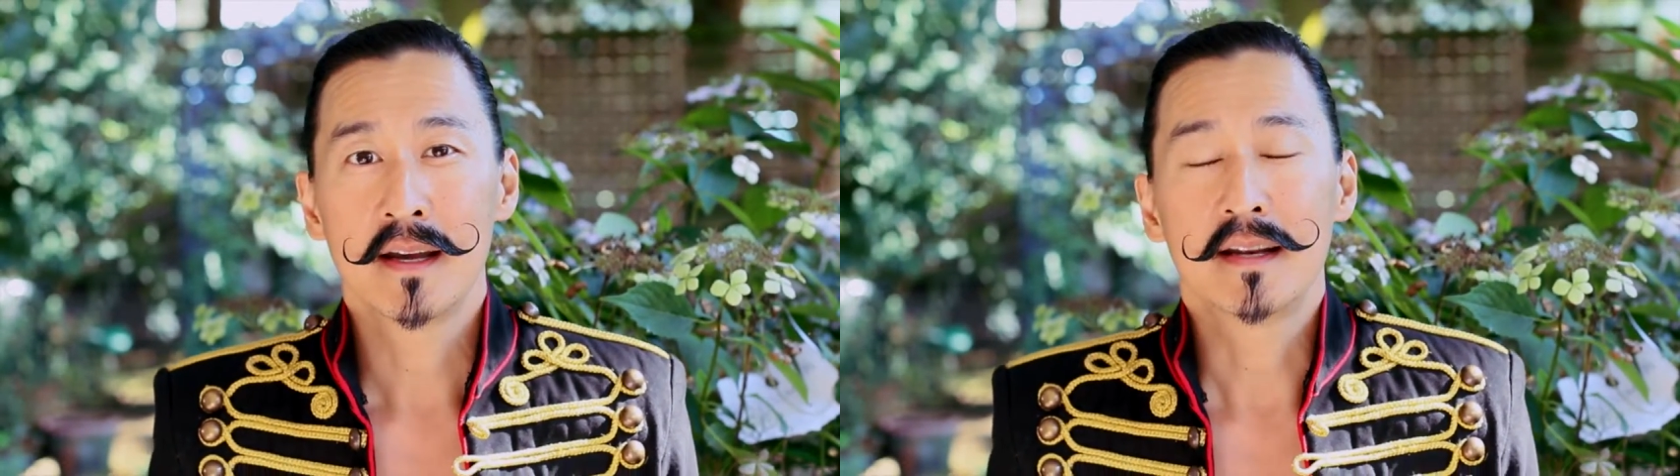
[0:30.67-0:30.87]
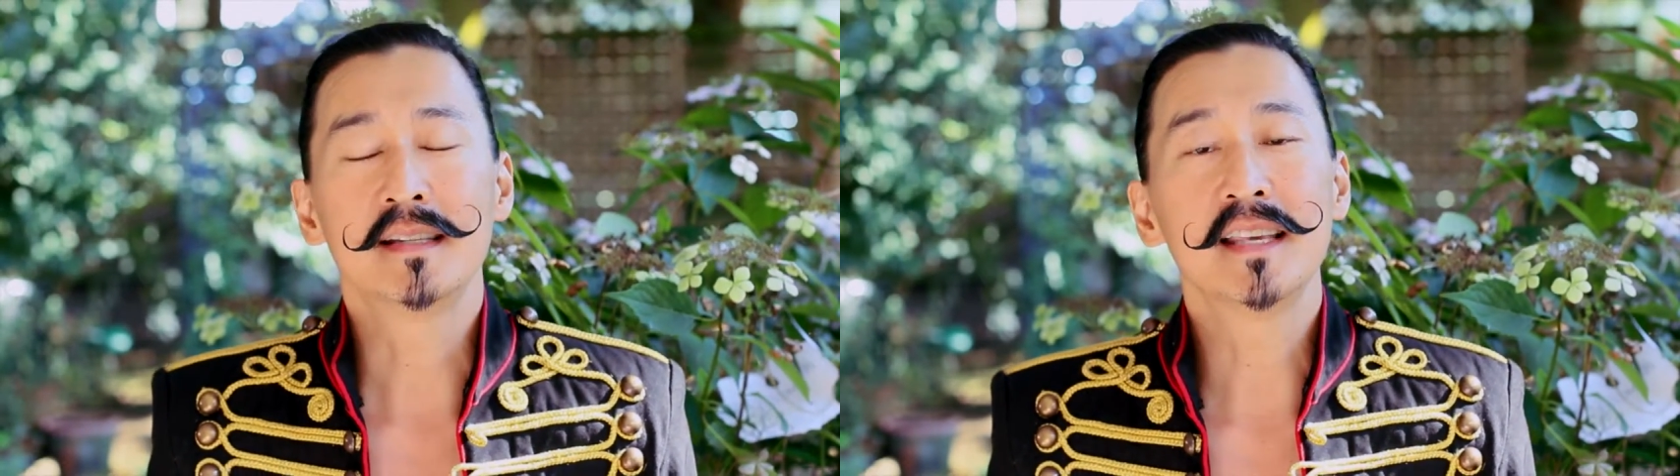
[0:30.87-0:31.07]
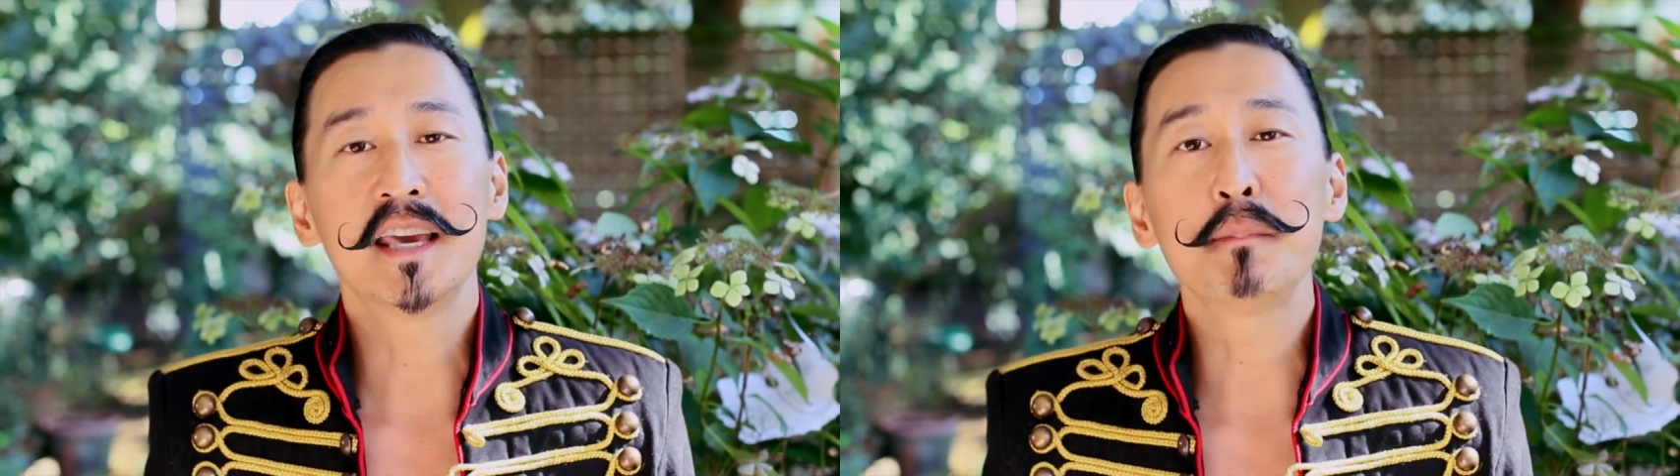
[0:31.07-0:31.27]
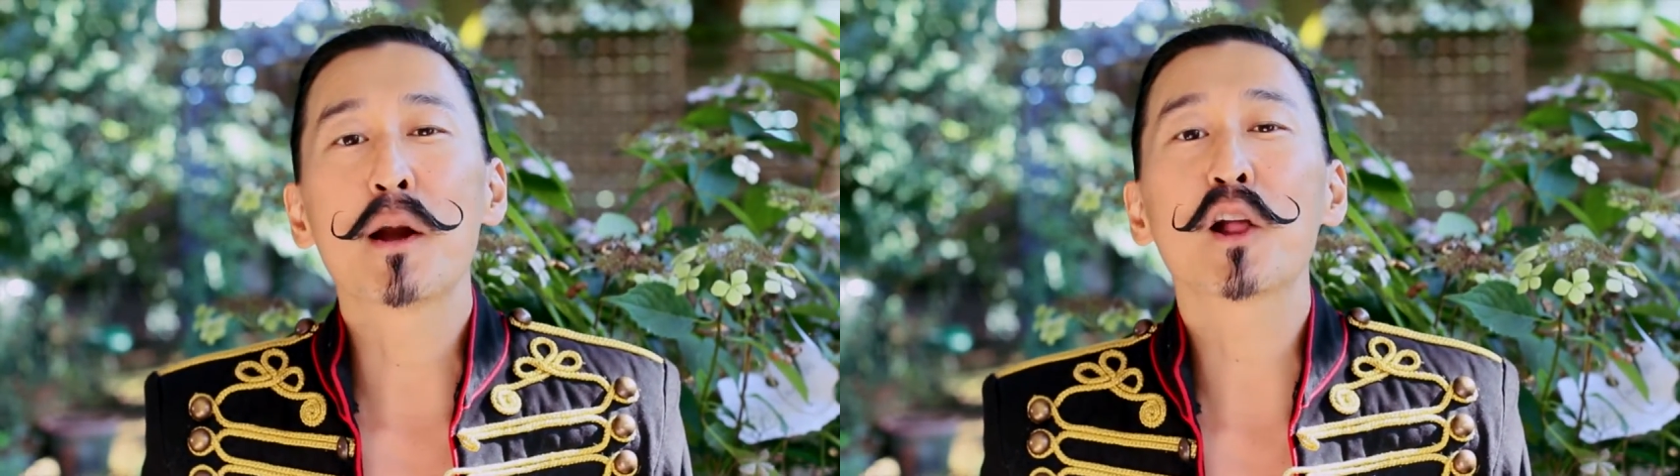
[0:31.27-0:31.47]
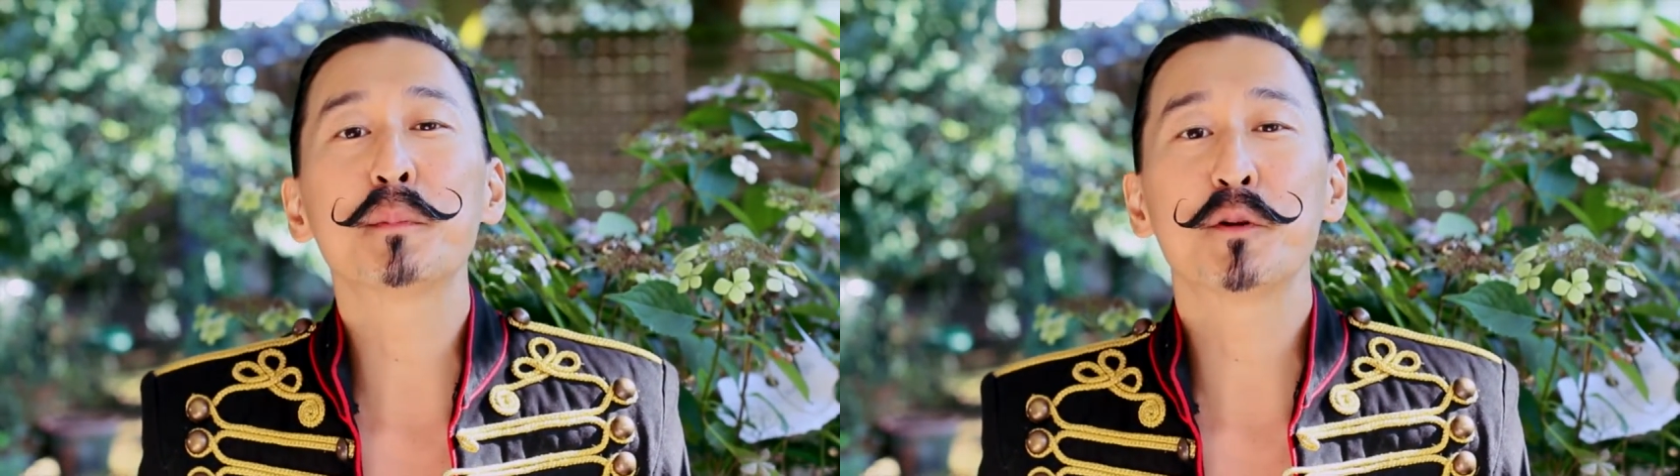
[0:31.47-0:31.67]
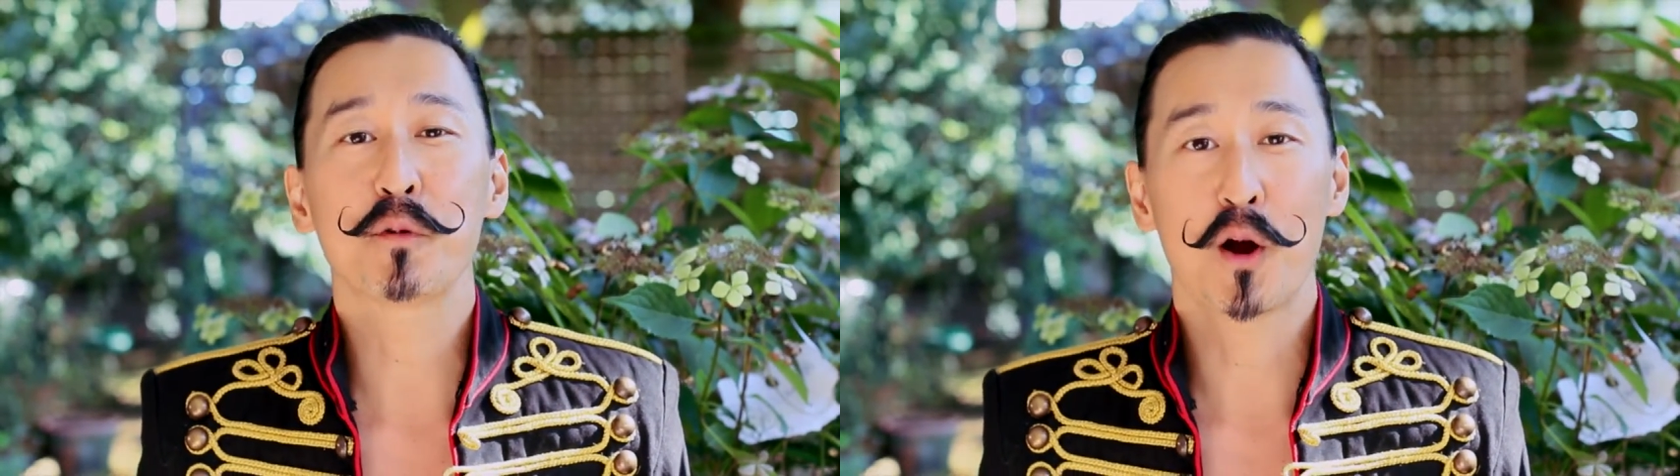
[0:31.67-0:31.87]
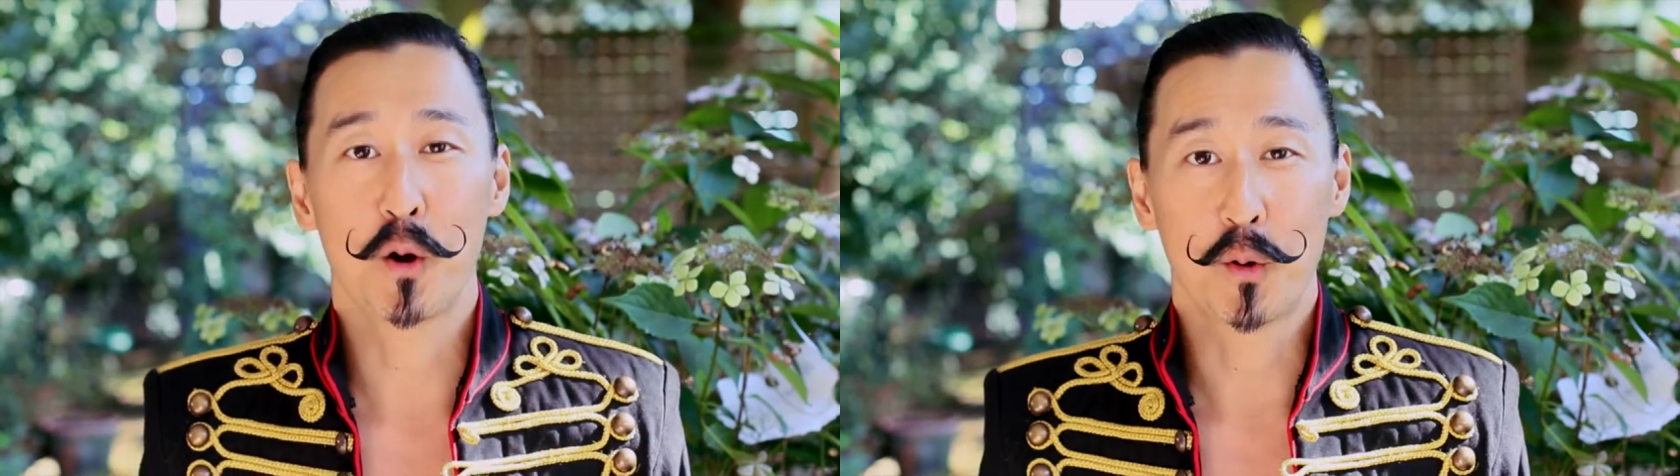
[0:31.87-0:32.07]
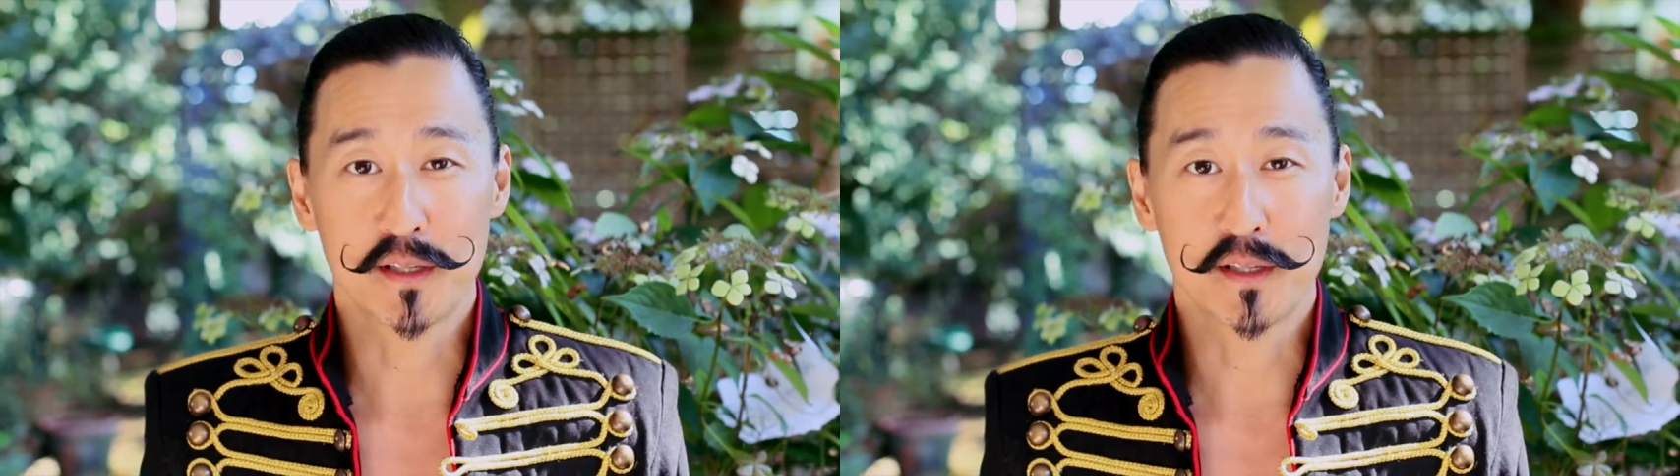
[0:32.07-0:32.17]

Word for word: to seeing Marilyn Monroe